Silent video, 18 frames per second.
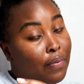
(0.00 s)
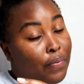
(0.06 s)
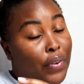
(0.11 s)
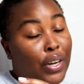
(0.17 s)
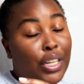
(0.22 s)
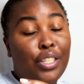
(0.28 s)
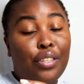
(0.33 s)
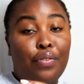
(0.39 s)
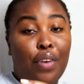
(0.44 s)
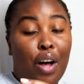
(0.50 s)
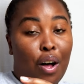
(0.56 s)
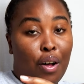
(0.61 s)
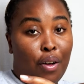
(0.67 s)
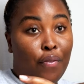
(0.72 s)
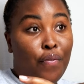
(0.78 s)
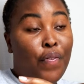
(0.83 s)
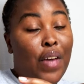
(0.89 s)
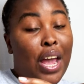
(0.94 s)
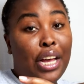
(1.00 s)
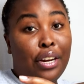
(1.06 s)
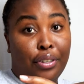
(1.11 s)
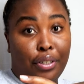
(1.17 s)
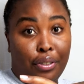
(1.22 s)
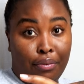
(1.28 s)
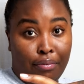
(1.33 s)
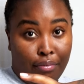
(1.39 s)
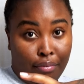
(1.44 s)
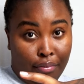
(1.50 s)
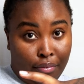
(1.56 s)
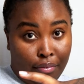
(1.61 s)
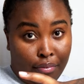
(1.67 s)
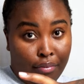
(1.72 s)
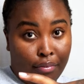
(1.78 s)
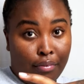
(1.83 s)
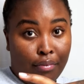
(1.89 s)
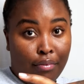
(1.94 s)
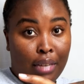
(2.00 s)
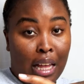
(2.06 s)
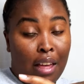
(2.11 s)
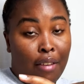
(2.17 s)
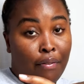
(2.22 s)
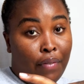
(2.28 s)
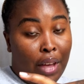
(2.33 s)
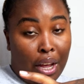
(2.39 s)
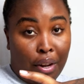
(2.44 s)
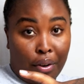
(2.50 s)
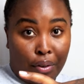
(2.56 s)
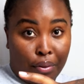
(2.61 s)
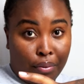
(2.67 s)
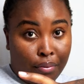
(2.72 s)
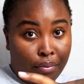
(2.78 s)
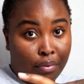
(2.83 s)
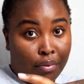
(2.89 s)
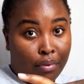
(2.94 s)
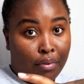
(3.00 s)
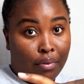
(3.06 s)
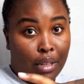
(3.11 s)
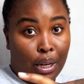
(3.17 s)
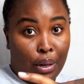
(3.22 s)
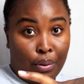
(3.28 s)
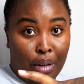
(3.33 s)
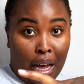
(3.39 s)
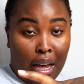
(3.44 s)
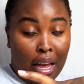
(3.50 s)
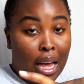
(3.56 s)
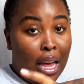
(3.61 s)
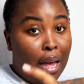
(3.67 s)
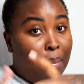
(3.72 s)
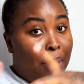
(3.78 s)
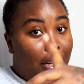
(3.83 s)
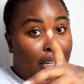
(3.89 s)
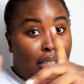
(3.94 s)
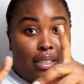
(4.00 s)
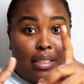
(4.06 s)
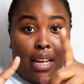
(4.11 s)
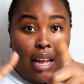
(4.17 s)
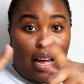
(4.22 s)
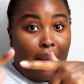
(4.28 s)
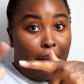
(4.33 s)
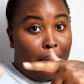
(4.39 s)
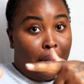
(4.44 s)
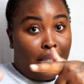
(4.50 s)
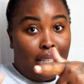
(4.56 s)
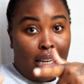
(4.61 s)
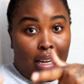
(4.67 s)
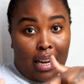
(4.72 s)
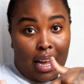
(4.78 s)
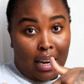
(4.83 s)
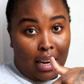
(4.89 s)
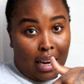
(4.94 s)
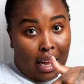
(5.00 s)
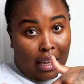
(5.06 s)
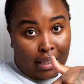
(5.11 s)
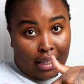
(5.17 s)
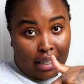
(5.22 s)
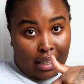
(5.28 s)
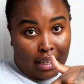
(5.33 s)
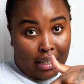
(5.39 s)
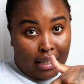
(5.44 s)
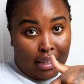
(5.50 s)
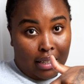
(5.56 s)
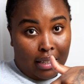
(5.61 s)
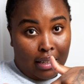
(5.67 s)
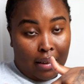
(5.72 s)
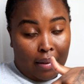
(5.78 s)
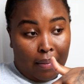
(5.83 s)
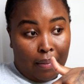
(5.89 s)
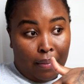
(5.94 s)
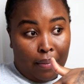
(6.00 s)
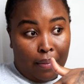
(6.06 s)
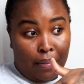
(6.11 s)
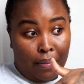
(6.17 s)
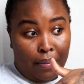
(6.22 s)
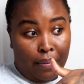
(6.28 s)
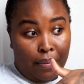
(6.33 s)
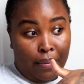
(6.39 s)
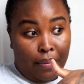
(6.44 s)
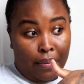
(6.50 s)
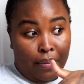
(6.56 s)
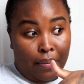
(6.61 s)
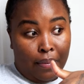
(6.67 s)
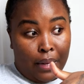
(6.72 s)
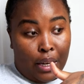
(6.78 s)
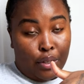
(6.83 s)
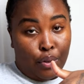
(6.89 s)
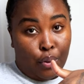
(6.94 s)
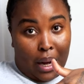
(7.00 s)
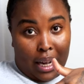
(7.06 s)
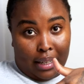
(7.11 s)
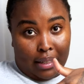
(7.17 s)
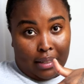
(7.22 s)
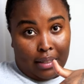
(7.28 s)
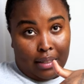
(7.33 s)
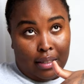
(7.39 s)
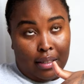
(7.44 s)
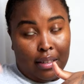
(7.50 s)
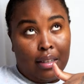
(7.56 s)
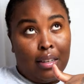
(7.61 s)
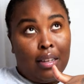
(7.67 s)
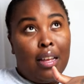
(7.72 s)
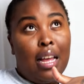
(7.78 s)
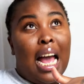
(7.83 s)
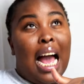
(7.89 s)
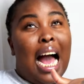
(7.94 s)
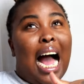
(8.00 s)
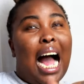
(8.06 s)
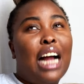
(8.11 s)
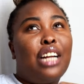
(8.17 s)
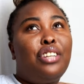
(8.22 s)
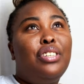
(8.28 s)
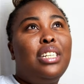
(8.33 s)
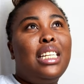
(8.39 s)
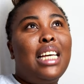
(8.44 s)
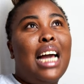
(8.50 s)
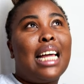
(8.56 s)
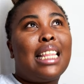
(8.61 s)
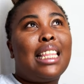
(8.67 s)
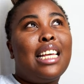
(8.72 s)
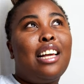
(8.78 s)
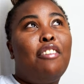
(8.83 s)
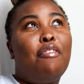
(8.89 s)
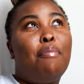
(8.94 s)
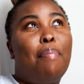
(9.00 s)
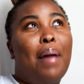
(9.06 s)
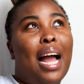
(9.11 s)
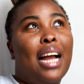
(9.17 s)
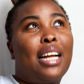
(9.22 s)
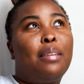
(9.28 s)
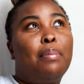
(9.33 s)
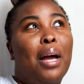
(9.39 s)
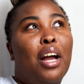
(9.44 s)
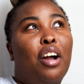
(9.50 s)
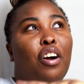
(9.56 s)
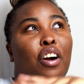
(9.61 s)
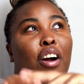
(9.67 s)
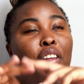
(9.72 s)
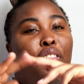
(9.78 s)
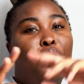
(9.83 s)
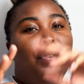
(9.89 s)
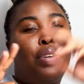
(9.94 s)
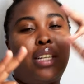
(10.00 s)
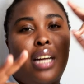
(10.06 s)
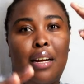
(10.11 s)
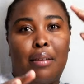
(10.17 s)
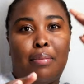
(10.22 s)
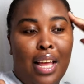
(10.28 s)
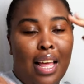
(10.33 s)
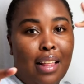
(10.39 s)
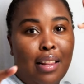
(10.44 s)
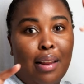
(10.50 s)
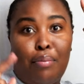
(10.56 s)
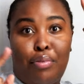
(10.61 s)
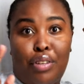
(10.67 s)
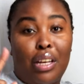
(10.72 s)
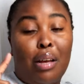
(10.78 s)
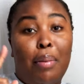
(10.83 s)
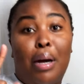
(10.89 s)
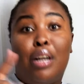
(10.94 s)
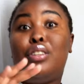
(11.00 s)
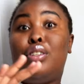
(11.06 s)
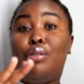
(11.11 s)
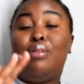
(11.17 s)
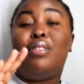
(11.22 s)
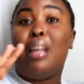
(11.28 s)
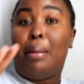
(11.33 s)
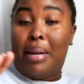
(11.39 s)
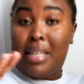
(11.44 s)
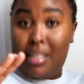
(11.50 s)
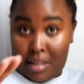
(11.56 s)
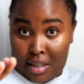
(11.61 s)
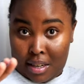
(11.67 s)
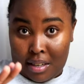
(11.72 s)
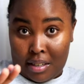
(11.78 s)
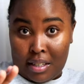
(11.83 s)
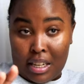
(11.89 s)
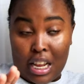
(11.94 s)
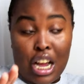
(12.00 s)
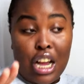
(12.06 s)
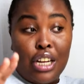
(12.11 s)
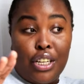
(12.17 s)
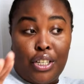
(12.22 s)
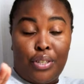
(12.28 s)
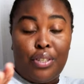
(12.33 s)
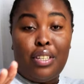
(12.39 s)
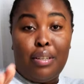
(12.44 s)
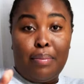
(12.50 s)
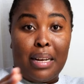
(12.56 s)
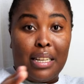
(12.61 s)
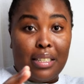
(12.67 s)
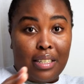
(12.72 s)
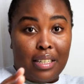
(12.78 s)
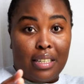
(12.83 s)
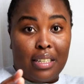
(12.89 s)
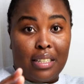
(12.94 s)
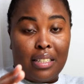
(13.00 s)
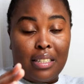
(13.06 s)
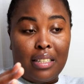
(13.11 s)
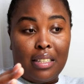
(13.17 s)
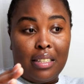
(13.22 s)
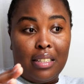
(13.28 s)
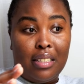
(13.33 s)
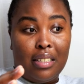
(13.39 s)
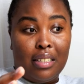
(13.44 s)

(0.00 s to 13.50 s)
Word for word: first of all, fatal, fatal, okay? Because a bitch then had an accident twice. Actually, I think I've banged my car three times. And I'm talking about two semesters. Two semesters,